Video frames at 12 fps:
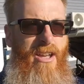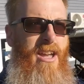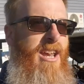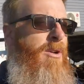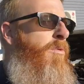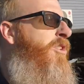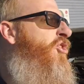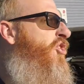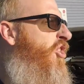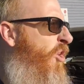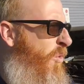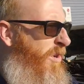and it would
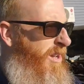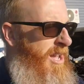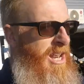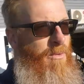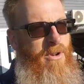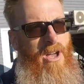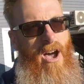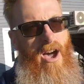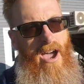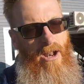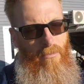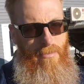choke and it would
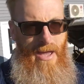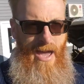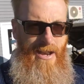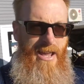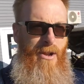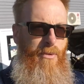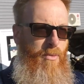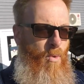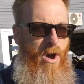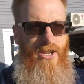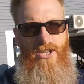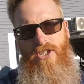idle bad and it would
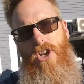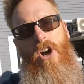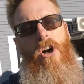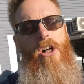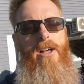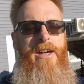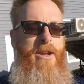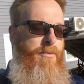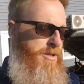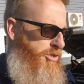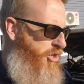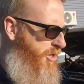want to stall and it
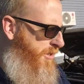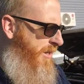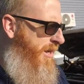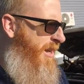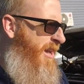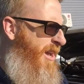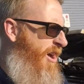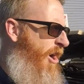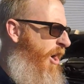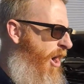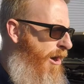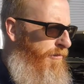was just
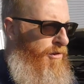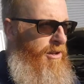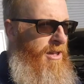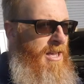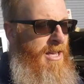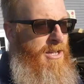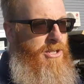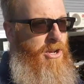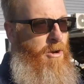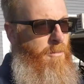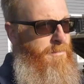awful. So